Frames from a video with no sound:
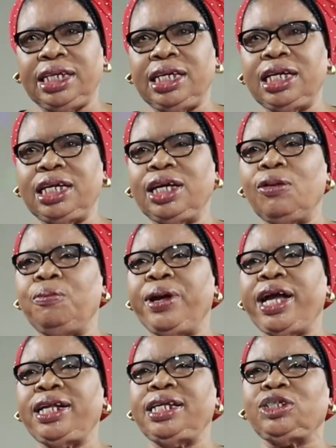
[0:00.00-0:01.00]
He
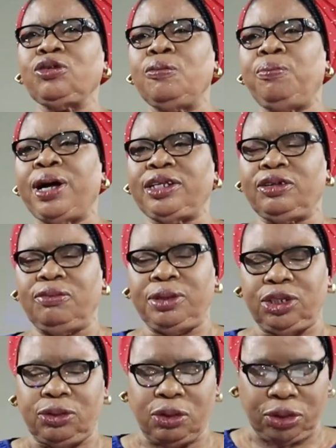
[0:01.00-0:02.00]
obeyed his own part of
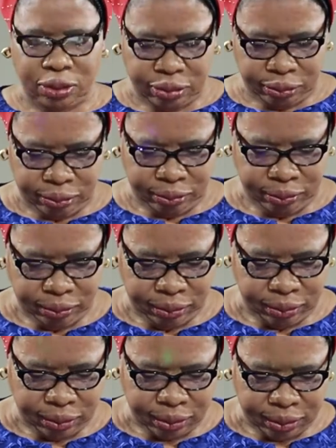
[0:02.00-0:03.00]
instruction.
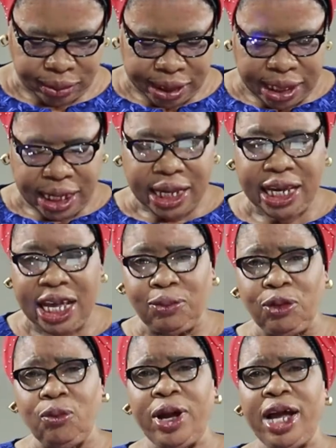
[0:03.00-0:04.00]

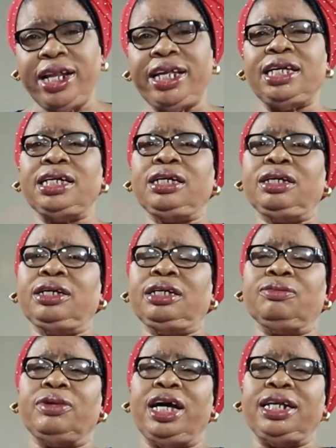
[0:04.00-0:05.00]
Even when he
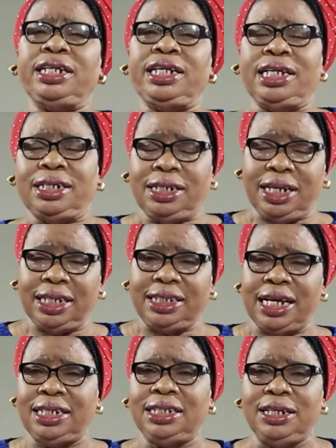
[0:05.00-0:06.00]

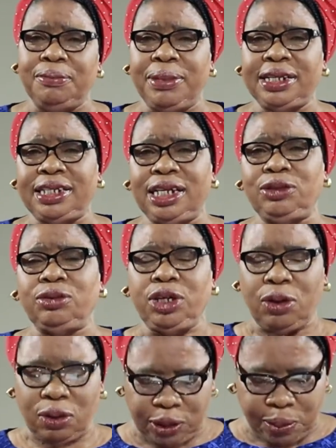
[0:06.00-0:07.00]
related the message to
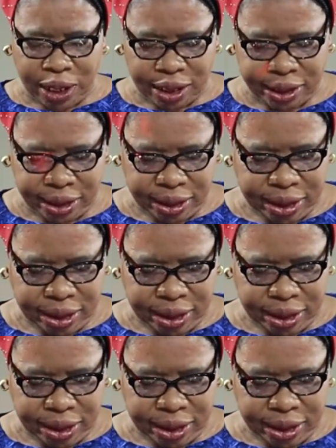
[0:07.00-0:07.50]
the husband